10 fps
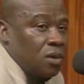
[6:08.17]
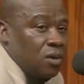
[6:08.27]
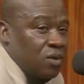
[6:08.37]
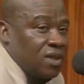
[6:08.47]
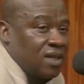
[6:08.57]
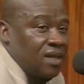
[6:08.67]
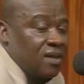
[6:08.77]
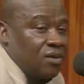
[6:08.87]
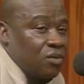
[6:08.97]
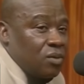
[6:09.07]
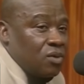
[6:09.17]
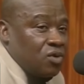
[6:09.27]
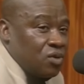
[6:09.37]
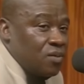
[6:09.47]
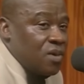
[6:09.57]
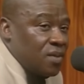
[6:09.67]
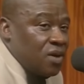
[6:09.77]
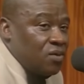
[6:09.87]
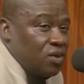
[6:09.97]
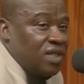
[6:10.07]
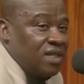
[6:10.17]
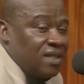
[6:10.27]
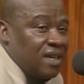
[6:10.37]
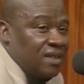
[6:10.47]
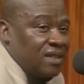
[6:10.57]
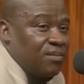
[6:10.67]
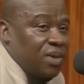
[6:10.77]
We seized the Anizam